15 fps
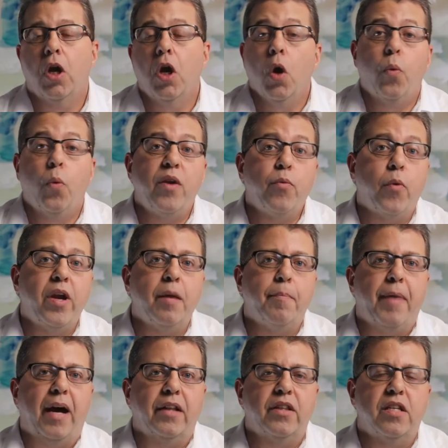We read
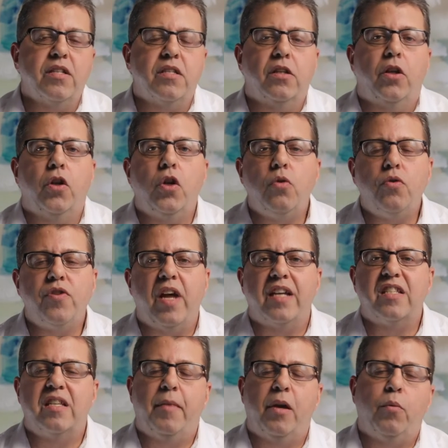about this in the New
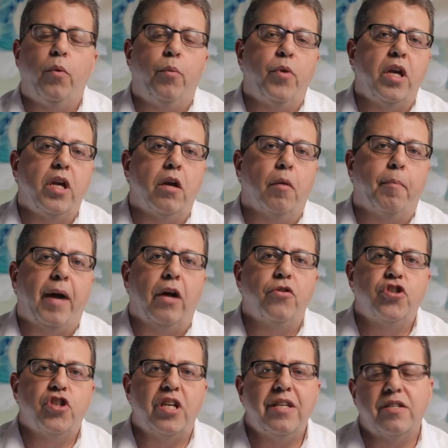Testament when we hear about
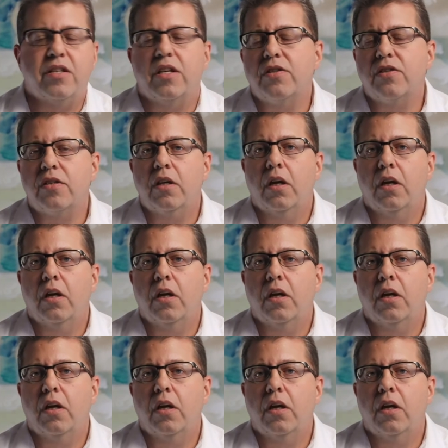Jesus.